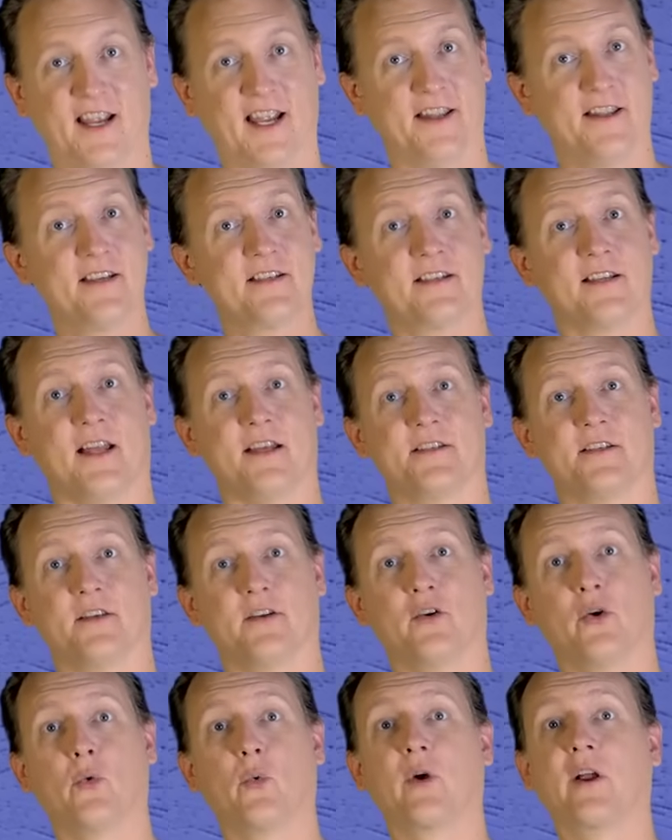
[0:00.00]
In this
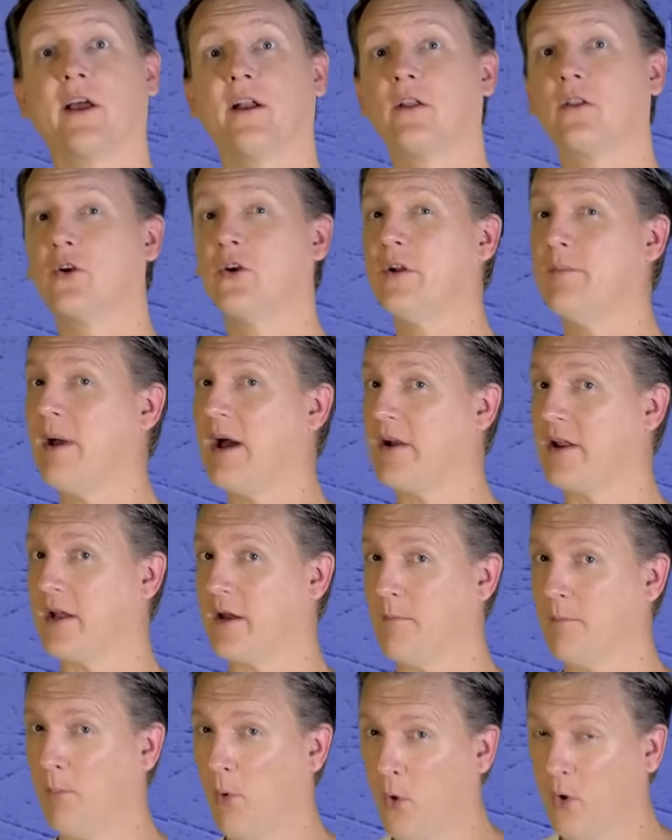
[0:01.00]
lesson, we're going to learn about an
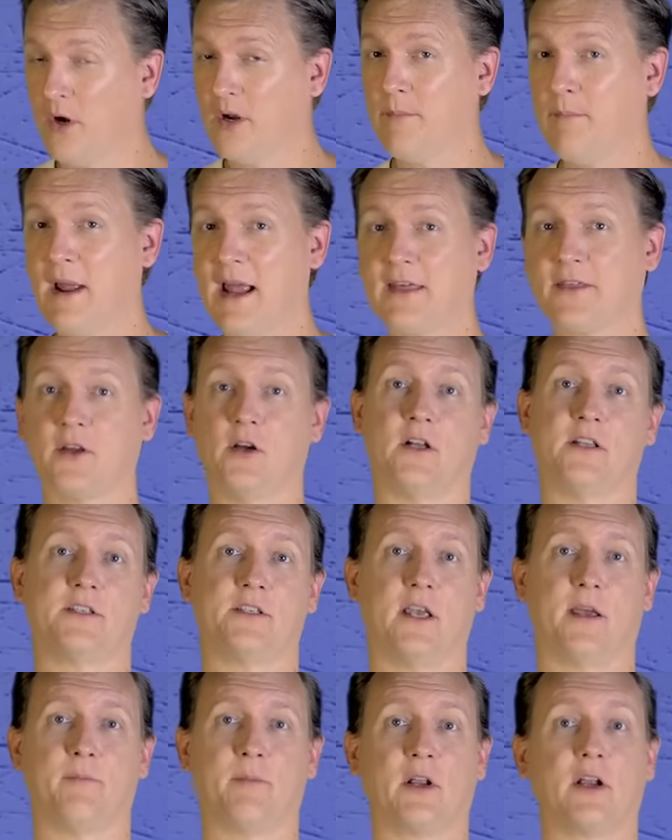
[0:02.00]
important math
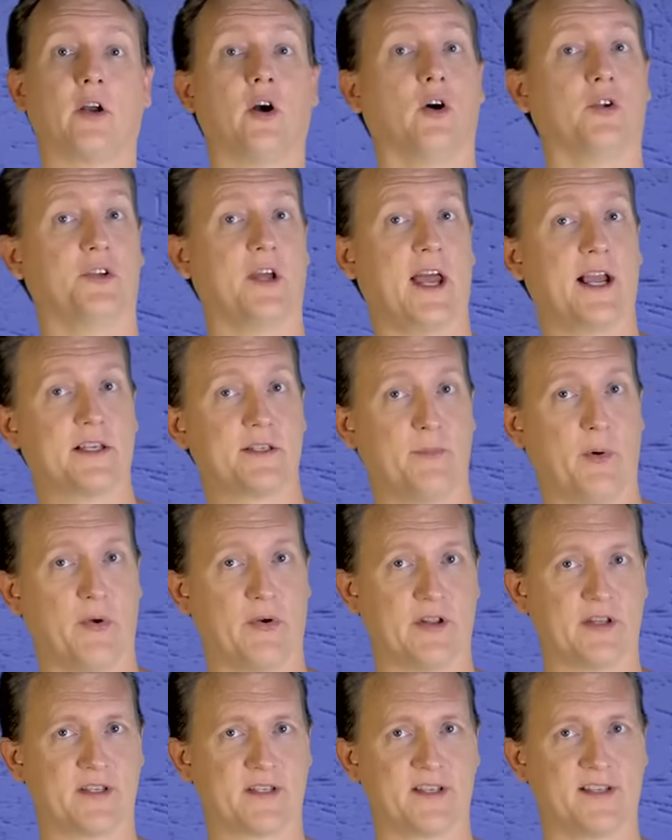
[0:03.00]
concept called
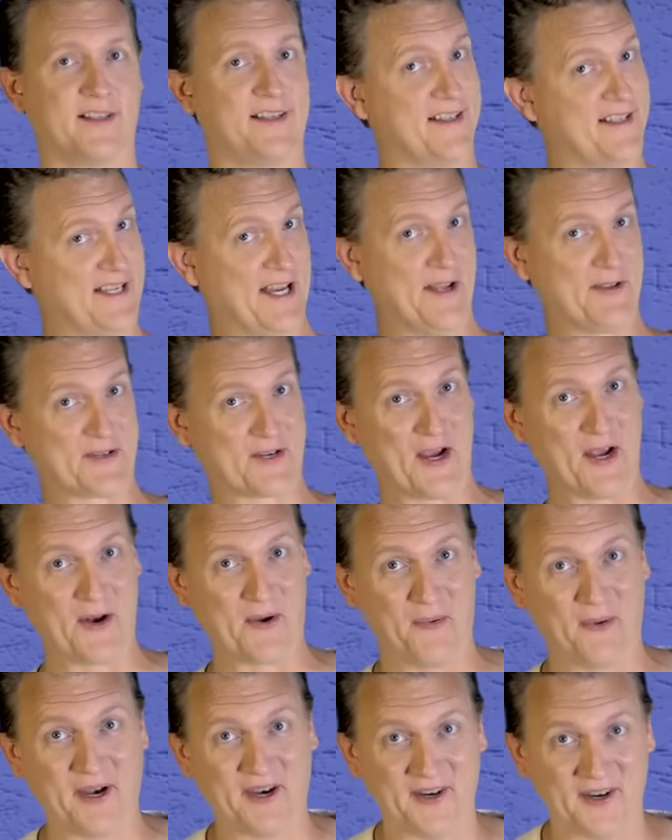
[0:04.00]
exponents. Sounds kind
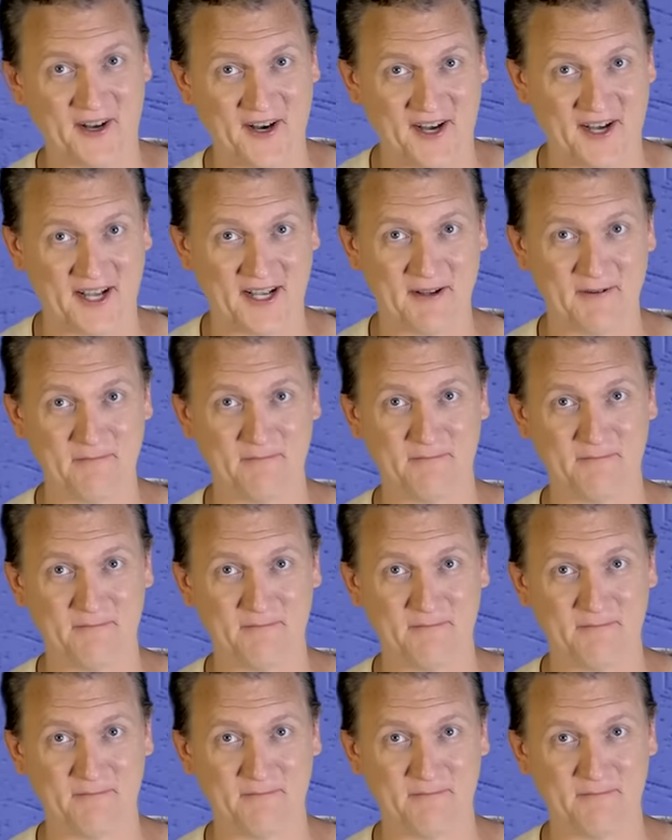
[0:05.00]
of weird, huh?